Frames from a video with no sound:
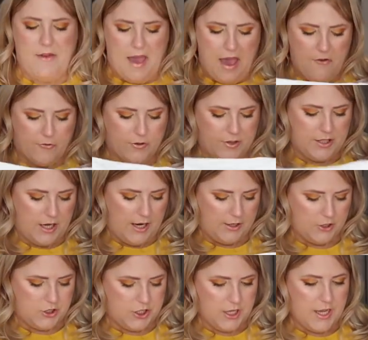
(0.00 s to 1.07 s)
I've ever
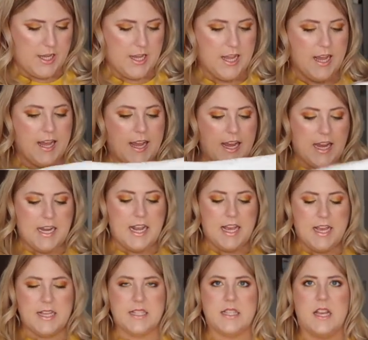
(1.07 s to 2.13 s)
touched. It
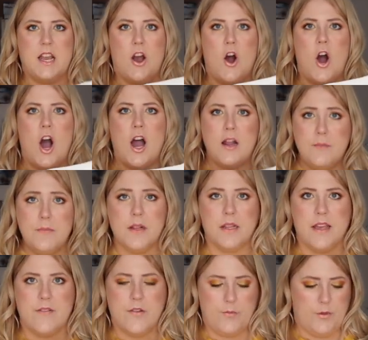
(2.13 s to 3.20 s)
is
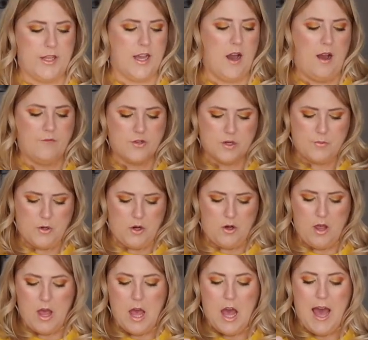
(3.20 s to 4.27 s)
unbelievably
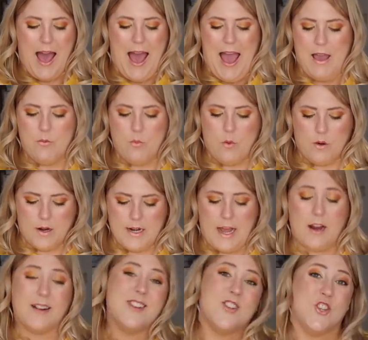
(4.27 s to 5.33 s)
comfortable. I wore it,
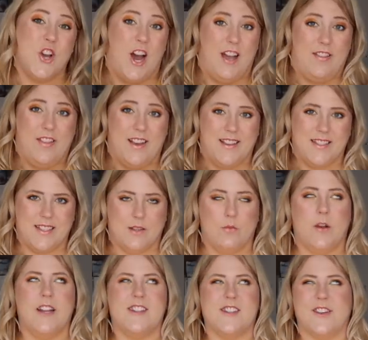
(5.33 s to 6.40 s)
I already shot in this, and
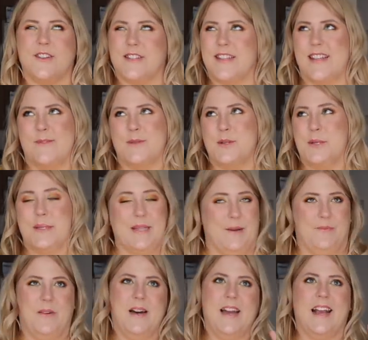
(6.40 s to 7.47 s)
wait till you see the images,
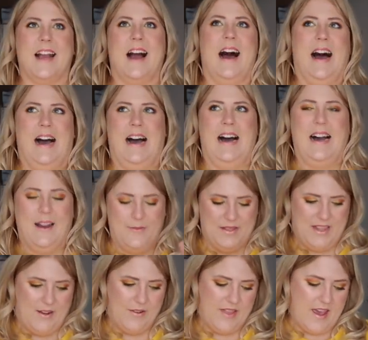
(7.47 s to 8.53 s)
I'm like, ah, I'm in
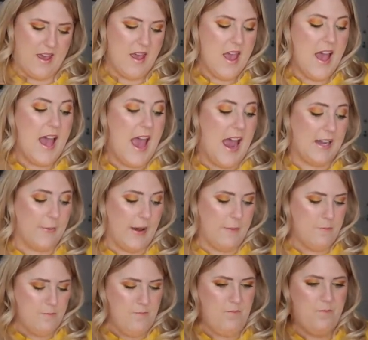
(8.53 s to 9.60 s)
love with it. Anyway,
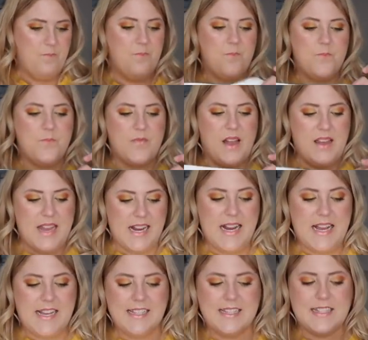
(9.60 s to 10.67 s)
it
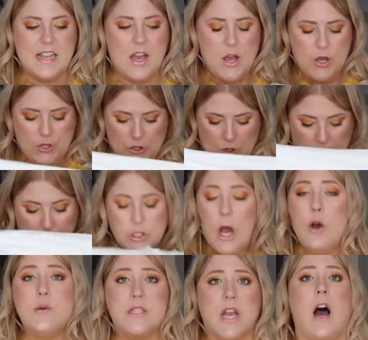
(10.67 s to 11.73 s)
is
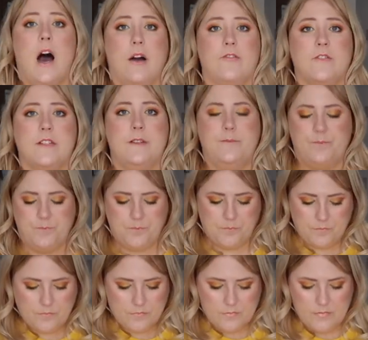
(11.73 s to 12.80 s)
so soft.
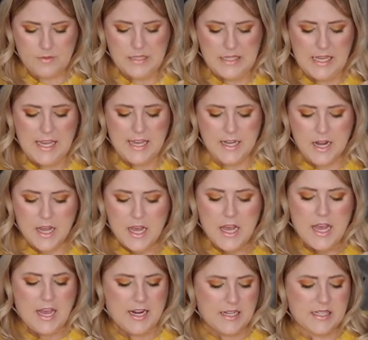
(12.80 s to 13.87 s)
And
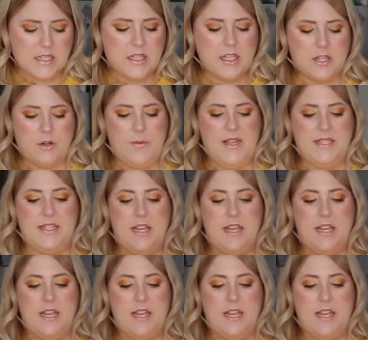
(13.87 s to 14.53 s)
it is a little bit